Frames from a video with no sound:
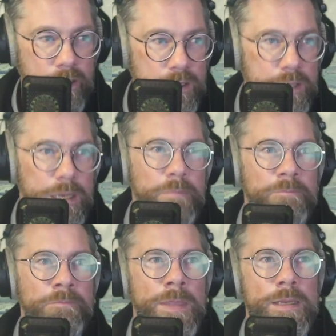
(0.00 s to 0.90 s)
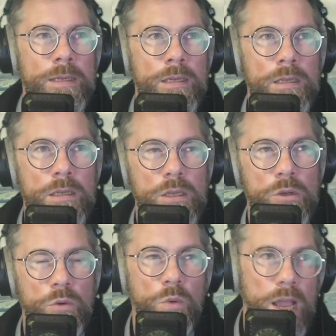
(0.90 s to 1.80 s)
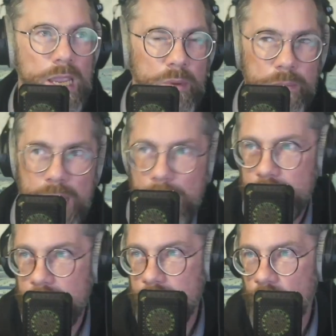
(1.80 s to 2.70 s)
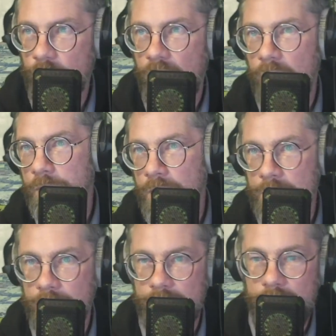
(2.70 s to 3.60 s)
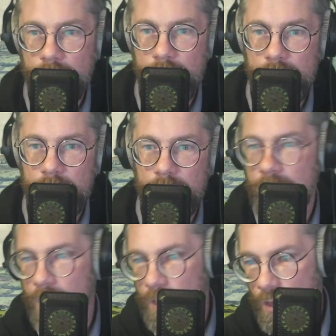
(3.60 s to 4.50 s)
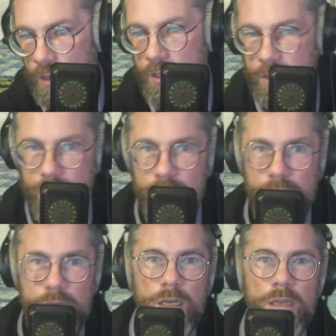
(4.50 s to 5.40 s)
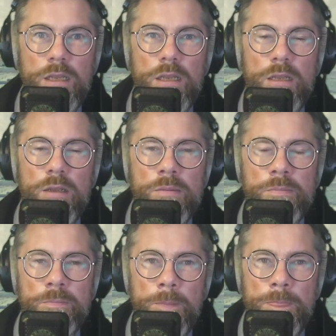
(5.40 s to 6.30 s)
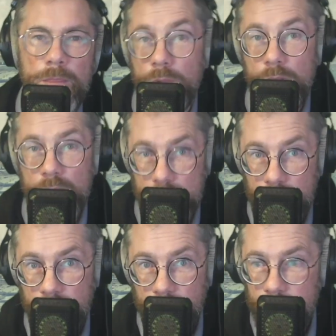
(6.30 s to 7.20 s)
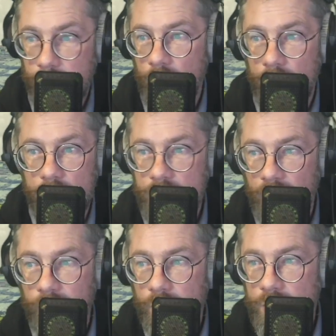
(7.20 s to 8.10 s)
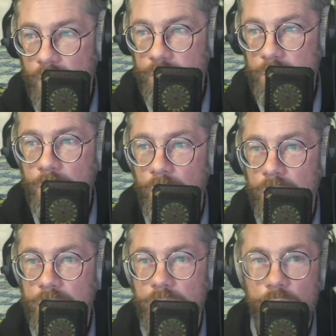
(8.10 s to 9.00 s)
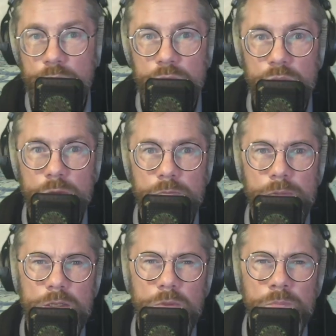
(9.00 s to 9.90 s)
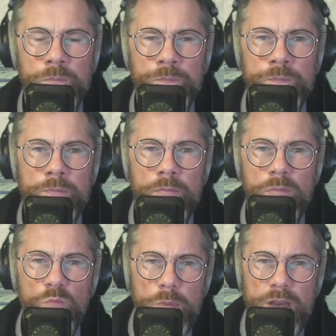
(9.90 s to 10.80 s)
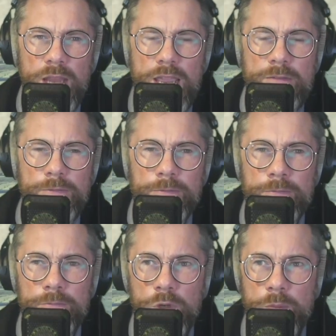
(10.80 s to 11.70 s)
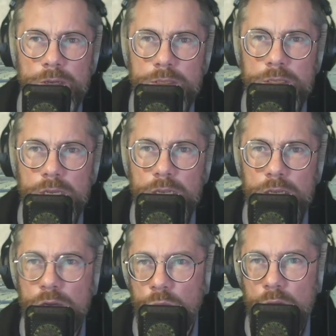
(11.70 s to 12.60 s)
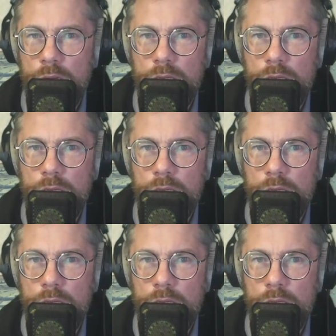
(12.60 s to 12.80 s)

you know, why I'm a Baptist, why I'm a Presbyterian, and not a da-da-da-da. Well, you've gone several steps beyond most, but what about life? What about your work?